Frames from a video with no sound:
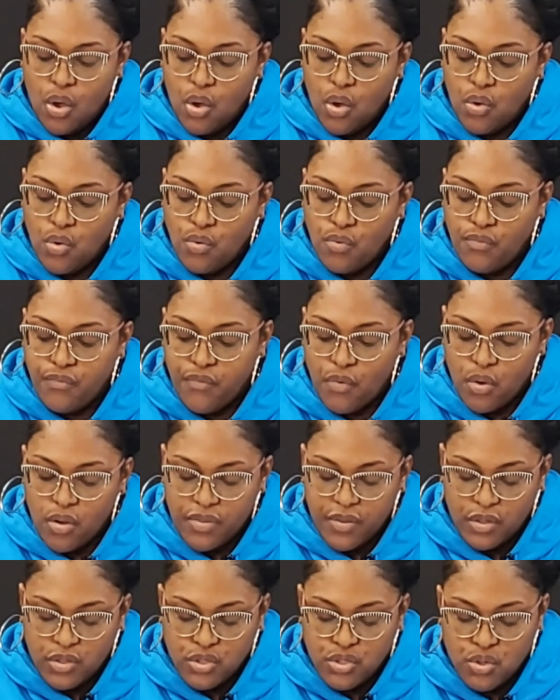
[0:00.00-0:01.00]
who for
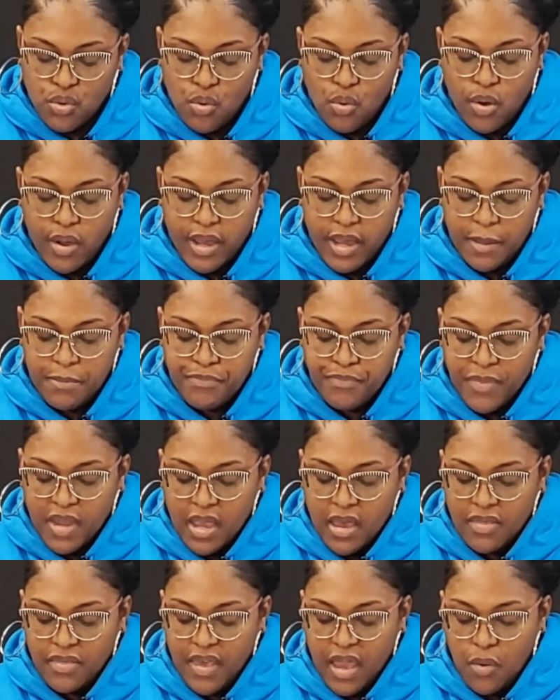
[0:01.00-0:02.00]
the joy
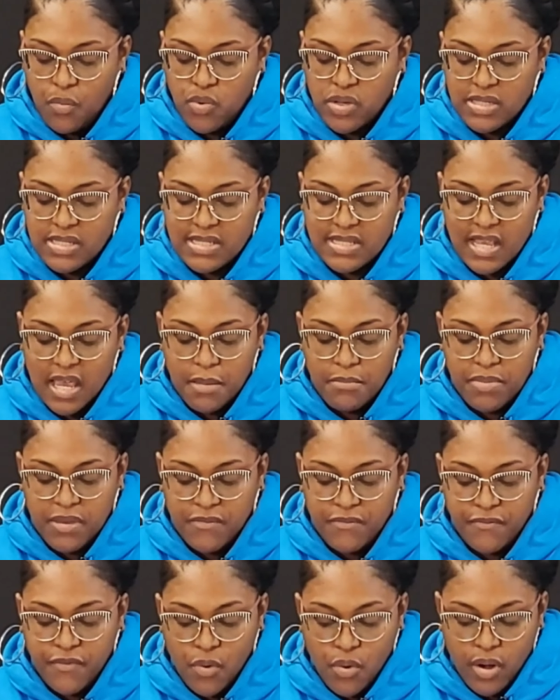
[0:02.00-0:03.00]
that was set
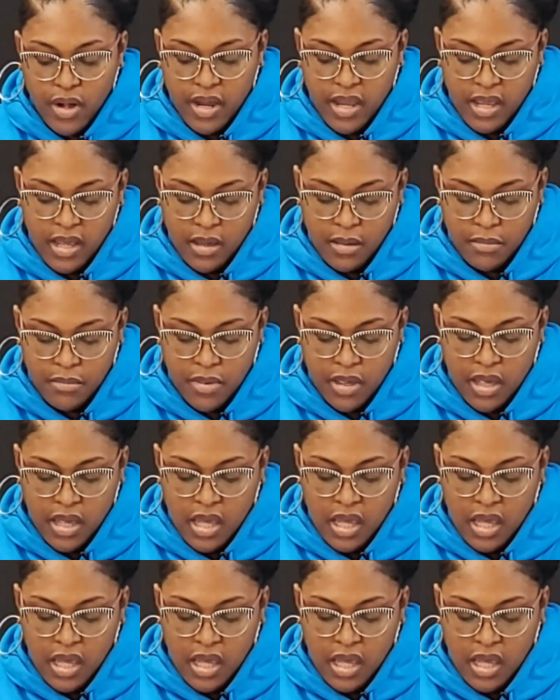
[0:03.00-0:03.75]
before him